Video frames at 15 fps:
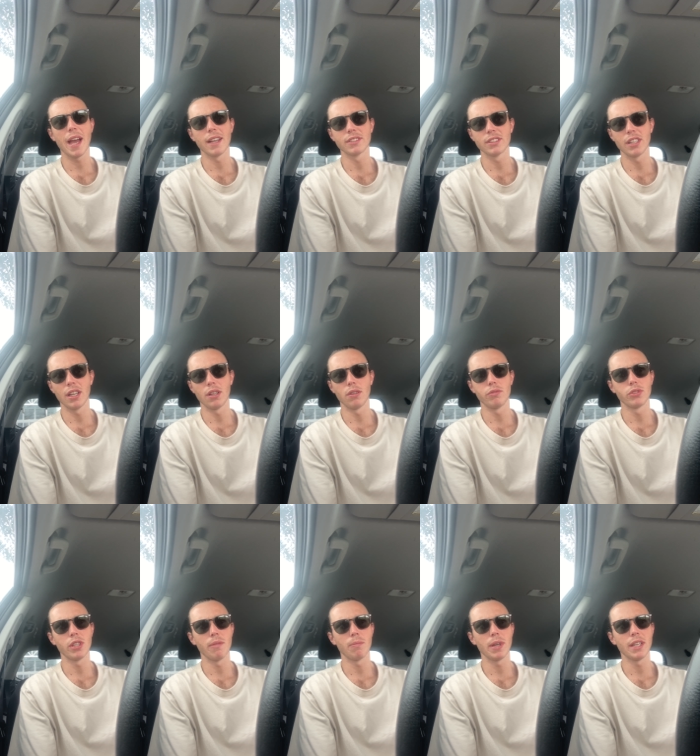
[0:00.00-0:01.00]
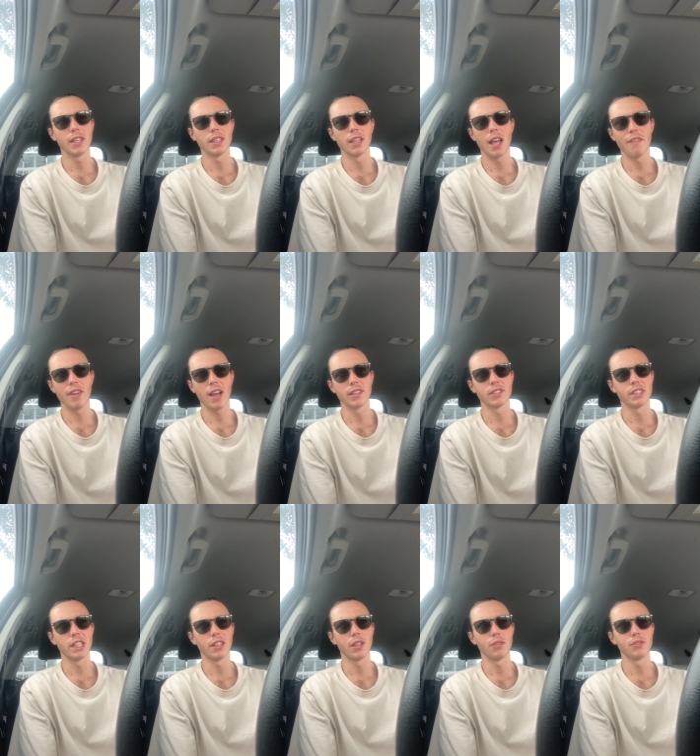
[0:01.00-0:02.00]
ourselves and we can love
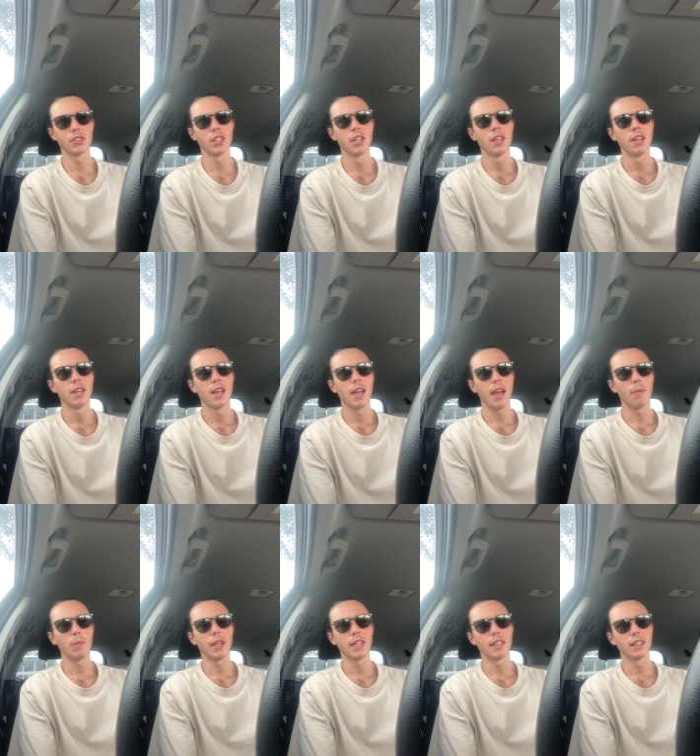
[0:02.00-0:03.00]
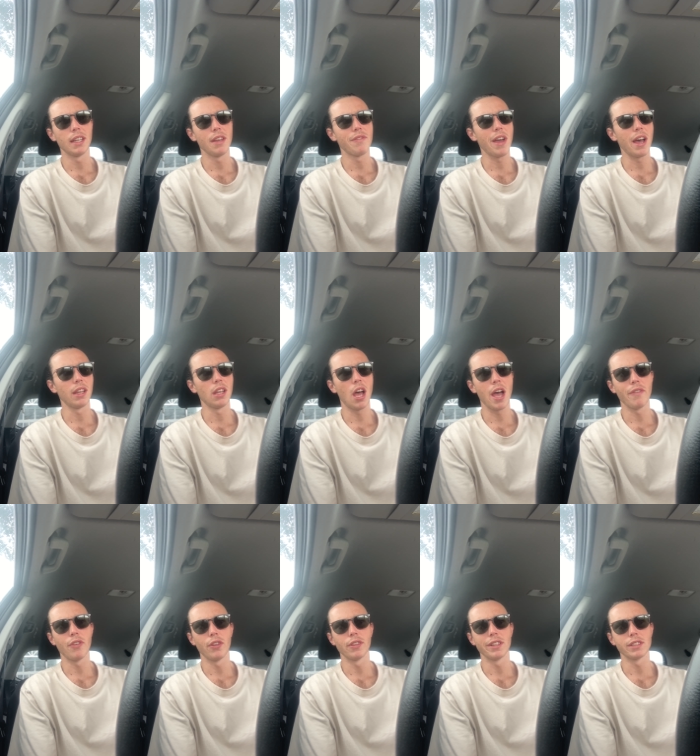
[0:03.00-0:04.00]
ourselves and we can live our
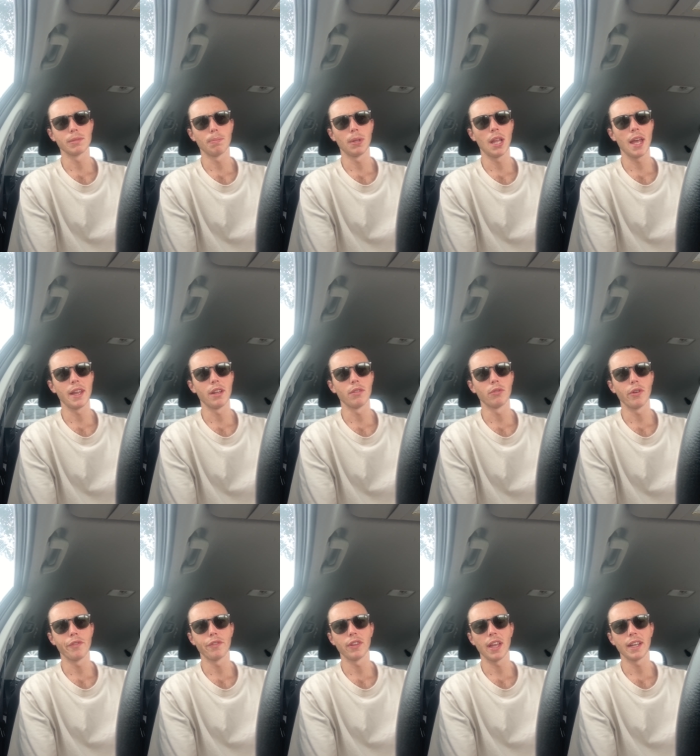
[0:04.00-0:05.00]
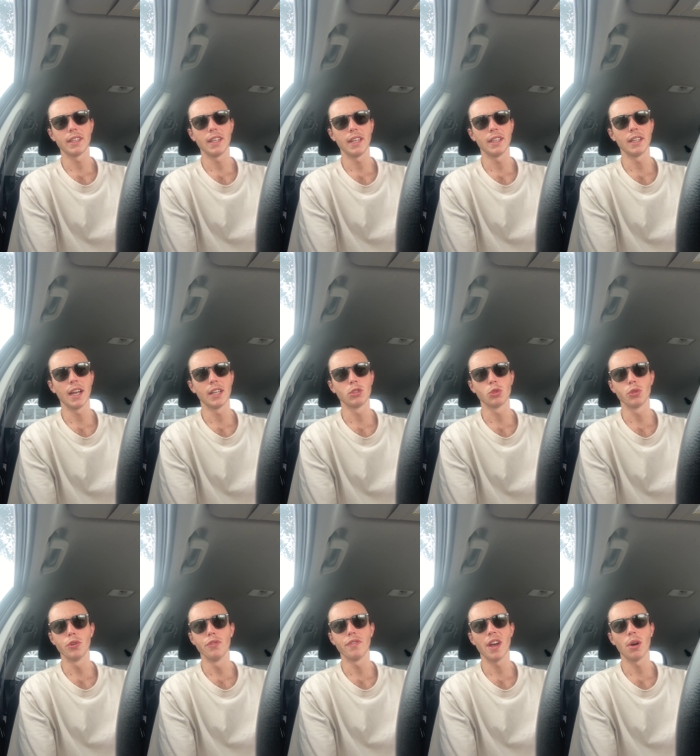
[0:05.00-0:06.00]
life on this planet reflecting a
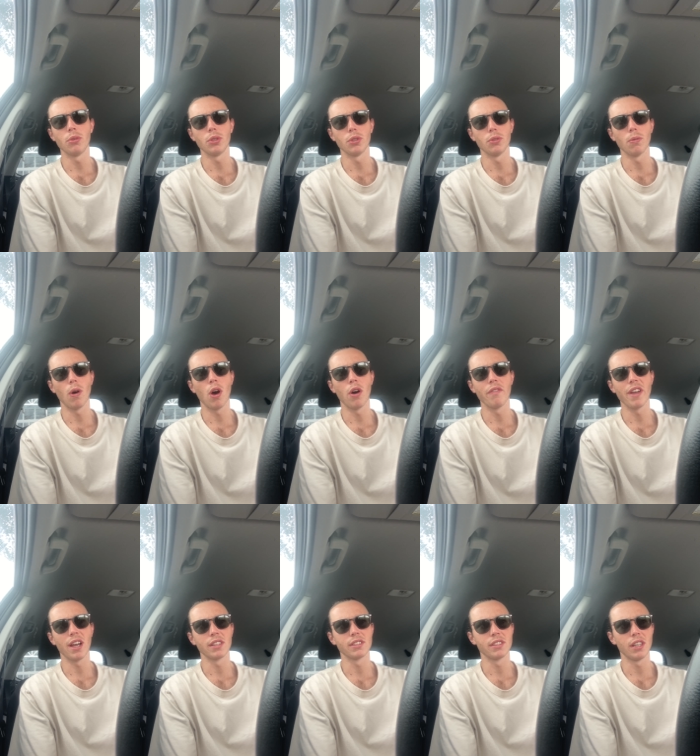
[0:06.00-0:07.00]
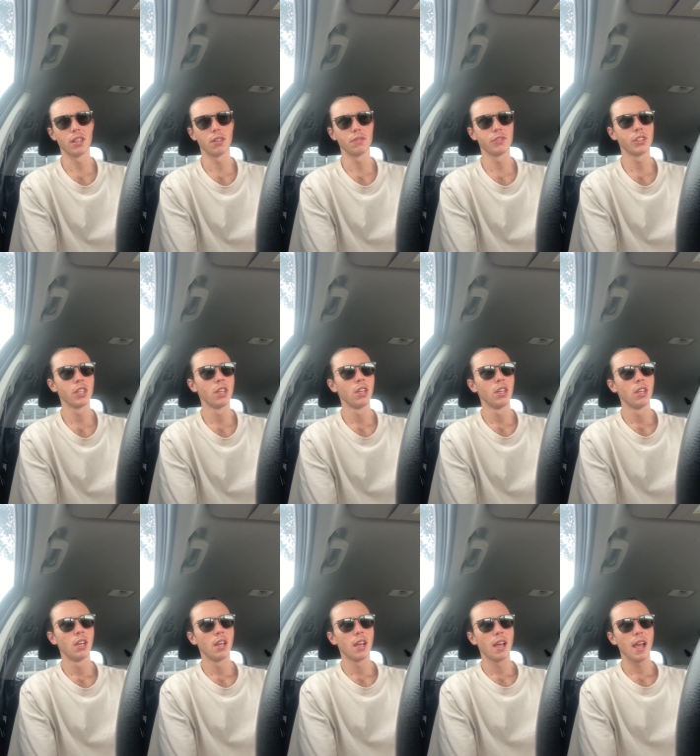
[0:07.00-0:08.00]
true value of ourselves.
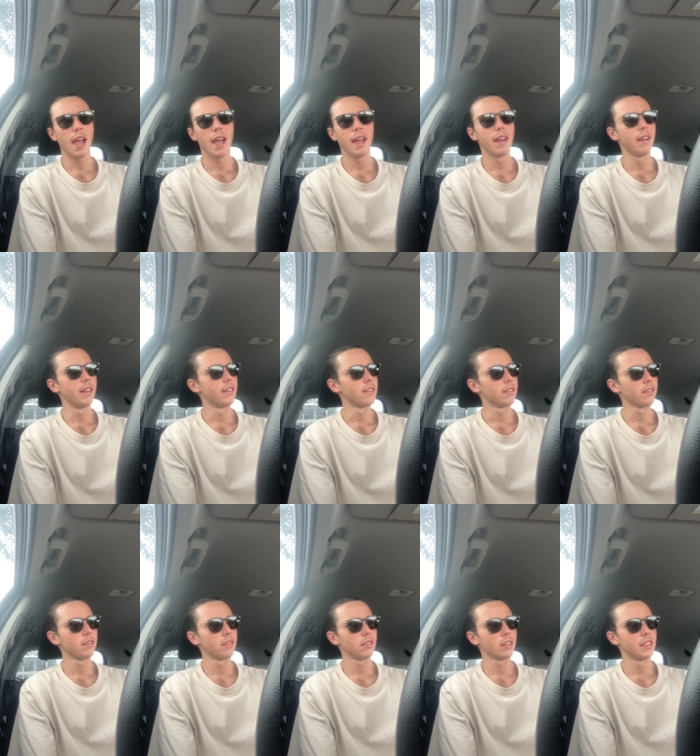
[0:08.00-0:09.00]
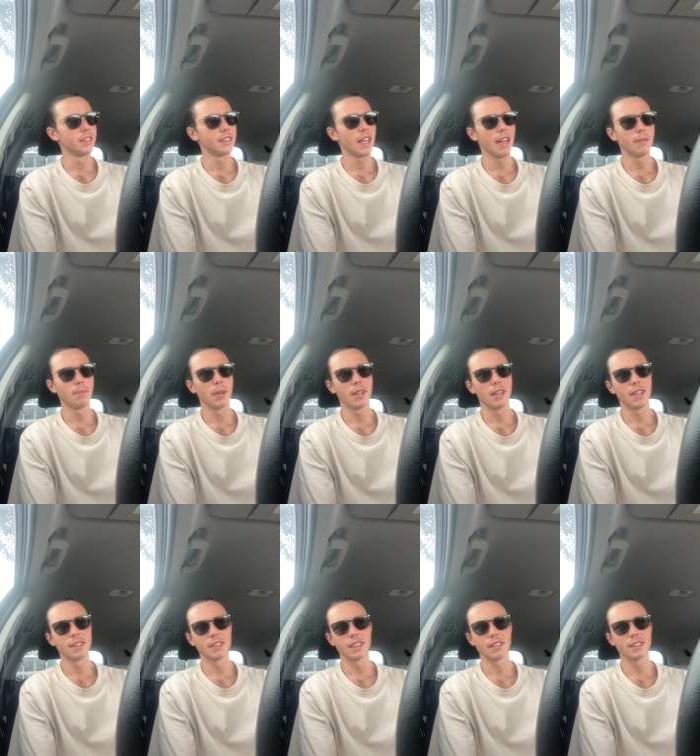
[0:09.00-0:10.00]
And contentment
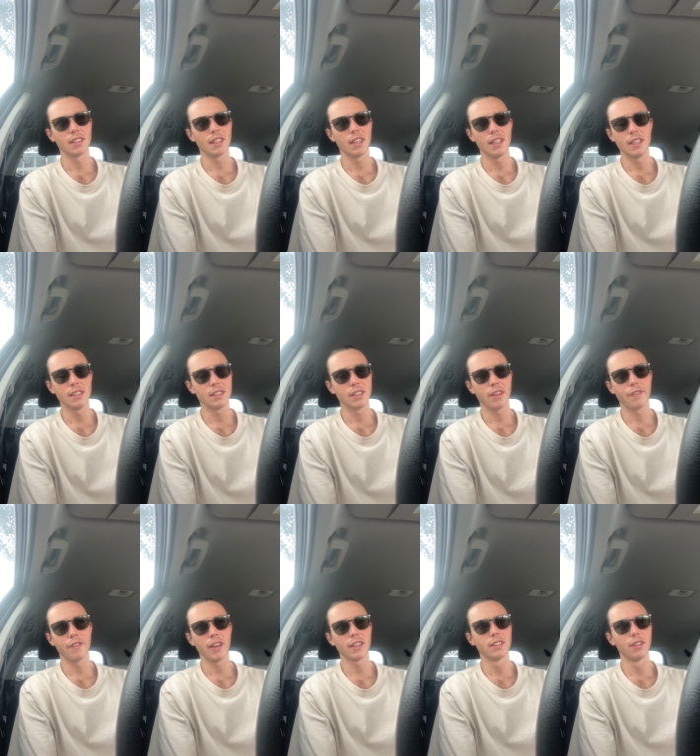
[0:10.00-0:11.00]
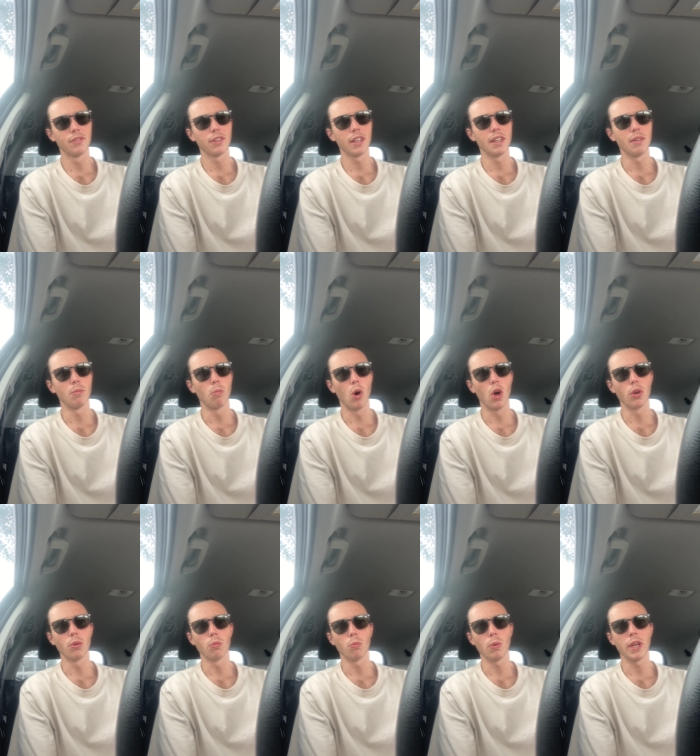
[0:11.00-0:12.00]
is is effectively what
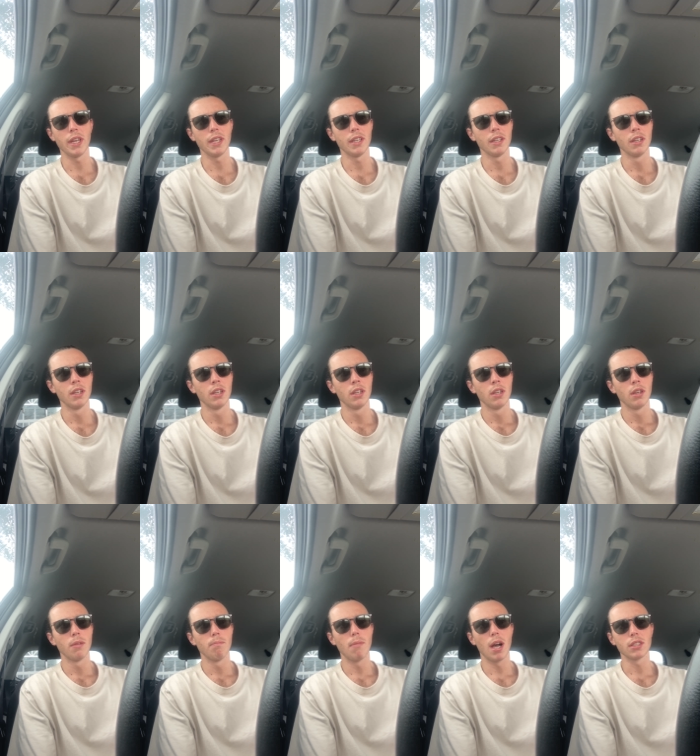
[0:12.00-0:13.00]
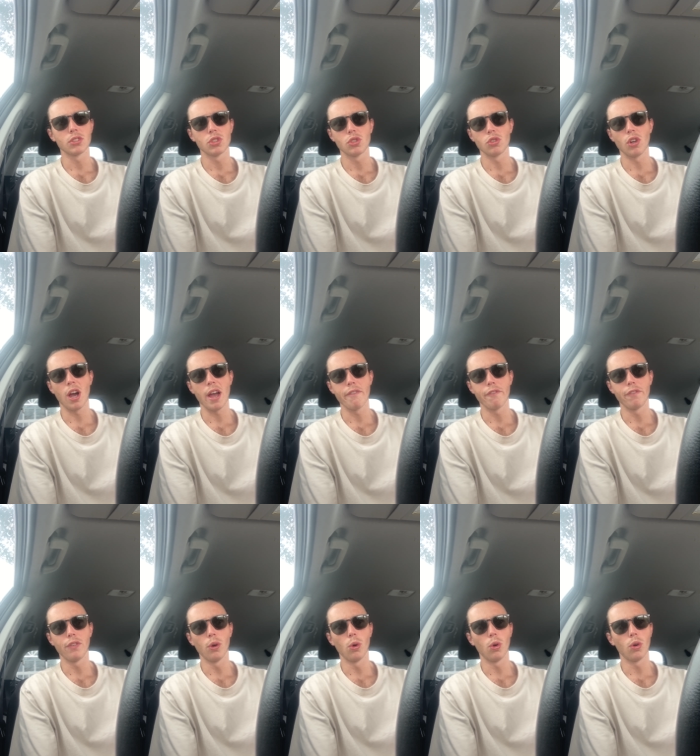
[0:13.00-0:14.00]
we must strive
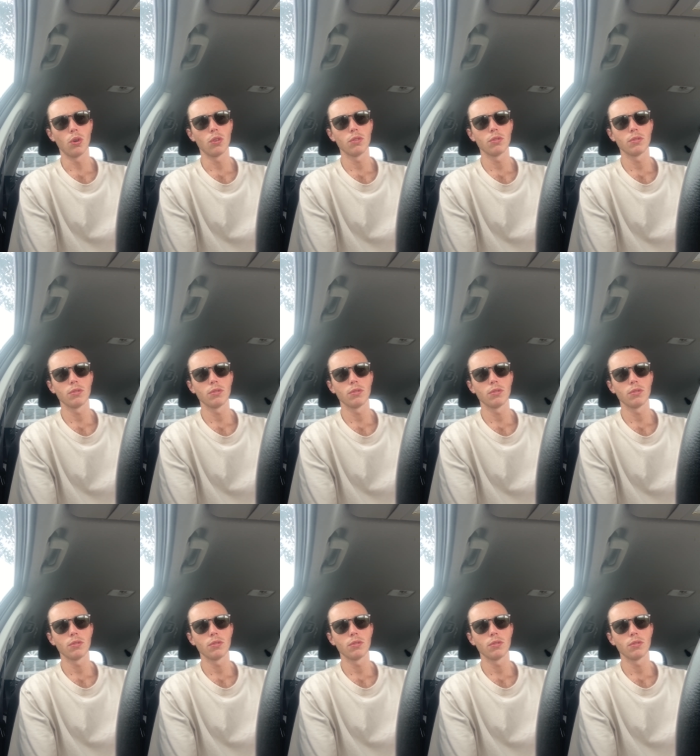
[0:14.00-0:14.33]
for.